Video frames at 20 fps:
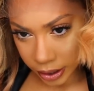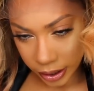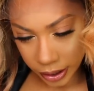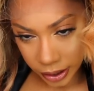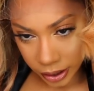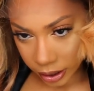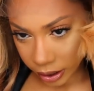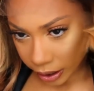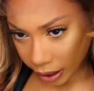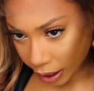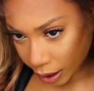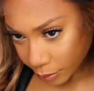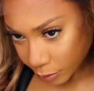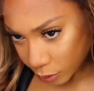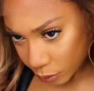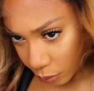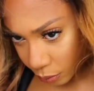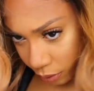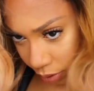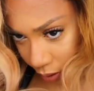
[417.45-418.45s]
an
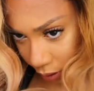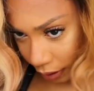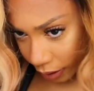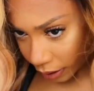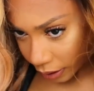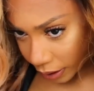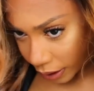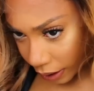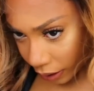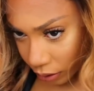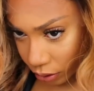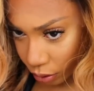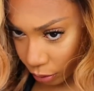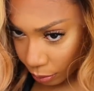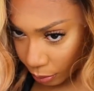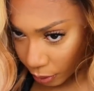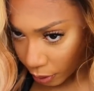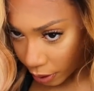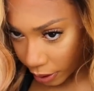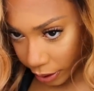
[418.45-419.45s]
alignment with like an actual
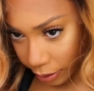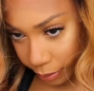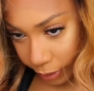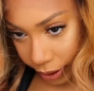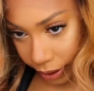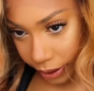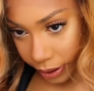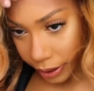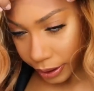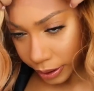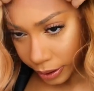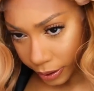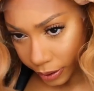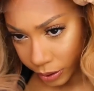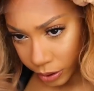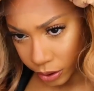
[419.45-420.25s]
part in my head